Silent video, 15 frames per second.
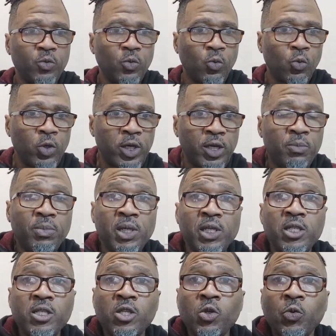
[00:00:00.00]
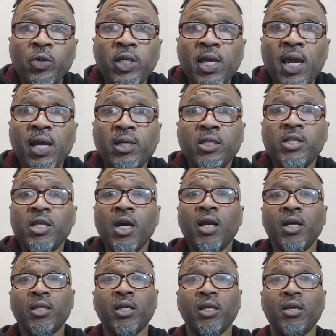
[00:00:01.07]
what it means to recast T'Challa.
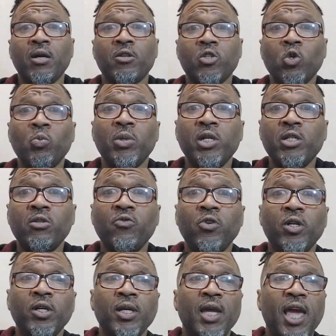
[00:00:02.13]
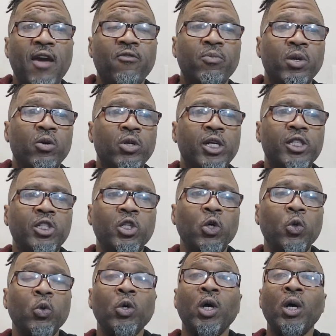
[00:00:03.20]
I thank y'all so much for having me on that
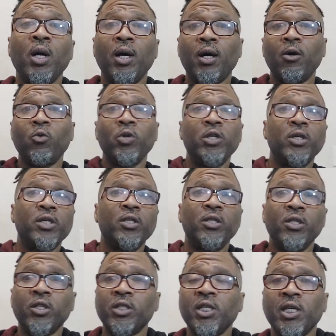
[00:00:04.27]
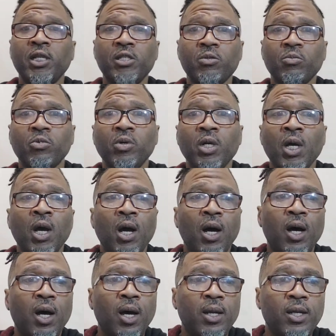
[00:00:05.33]
show. We'll look to get some
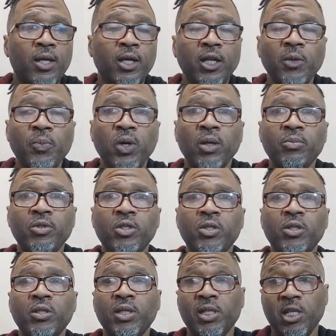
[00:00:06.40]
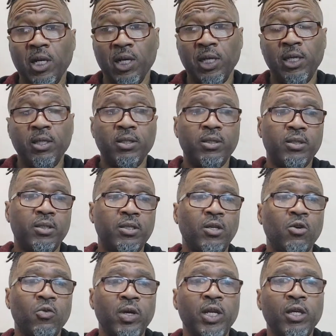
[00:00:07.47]
the clip up, the link to
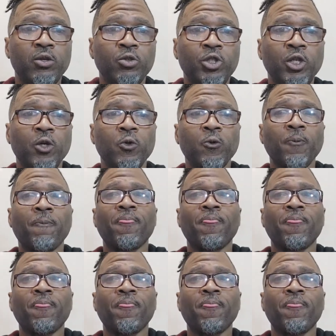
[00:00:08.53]
the radio show